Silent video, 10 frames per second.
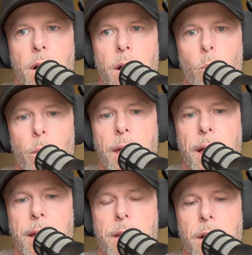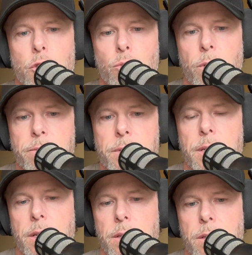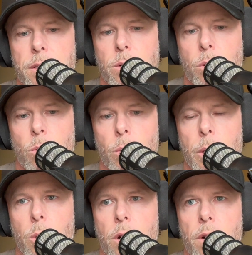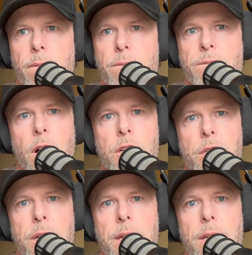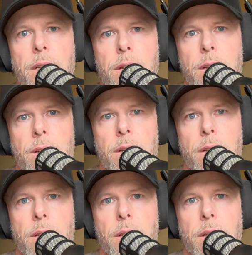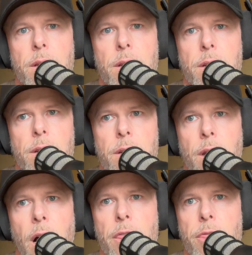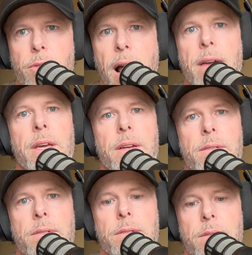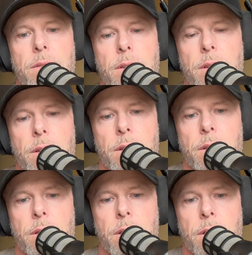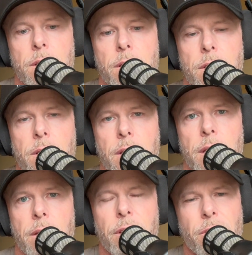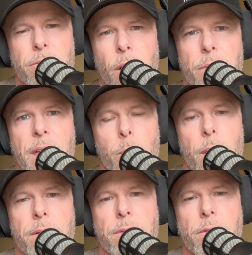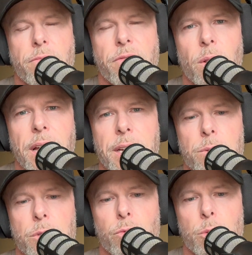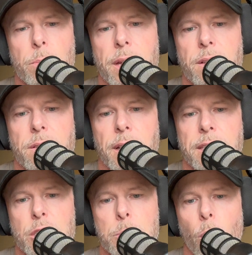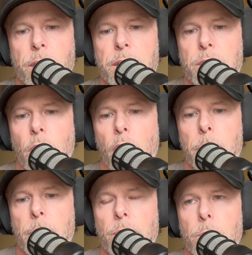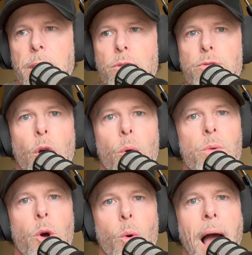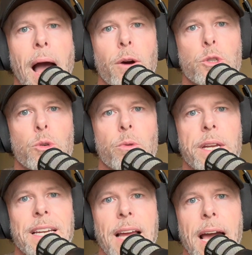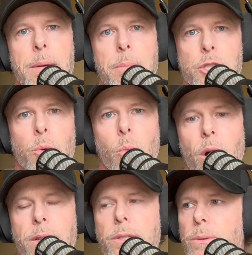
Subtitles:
We had drifted. We were functioning, not thriving. Mm. Have you ever felt that way? Have you ever felt like it was a roommate? Like the spark is gone, but you don't know how to reignite it, but you want to.